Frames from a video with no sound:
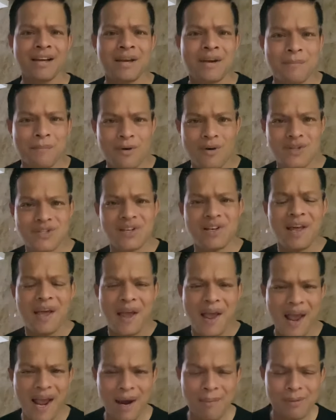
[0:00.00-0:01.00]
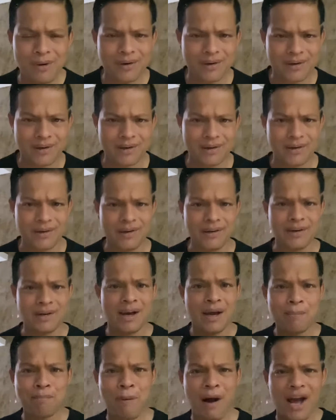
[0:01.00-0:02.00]
Brazil hammered
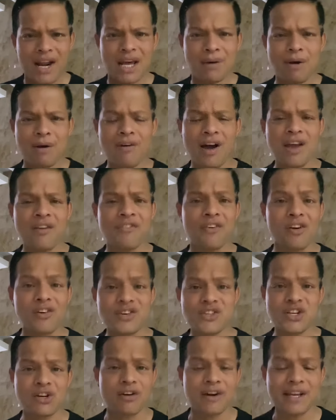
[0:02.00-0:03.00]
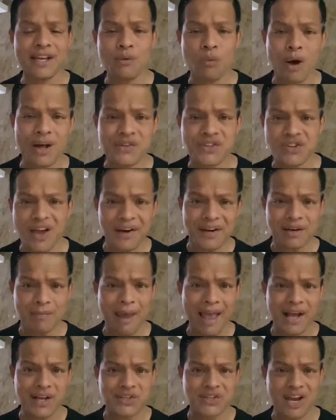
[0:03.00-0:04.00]
Panama by 4-0 in one-sided
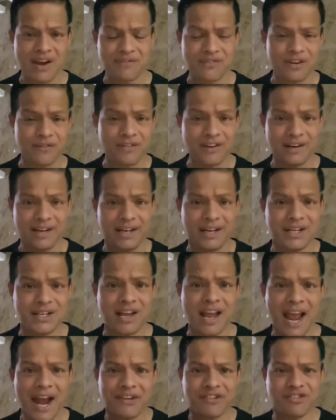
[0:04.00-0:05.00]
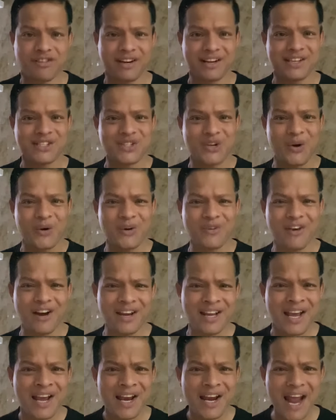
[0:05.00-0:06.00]
match after a brilliant hat-trick scored
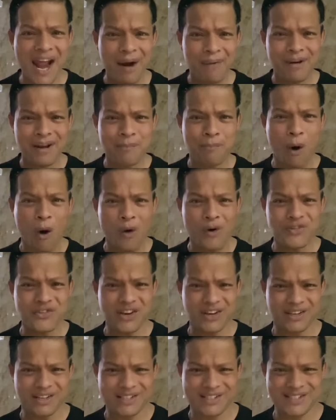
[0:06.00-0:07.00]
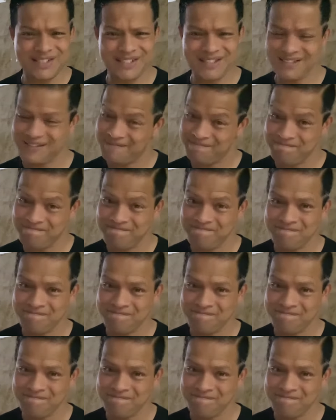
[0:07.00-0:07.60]
by Eric Borges.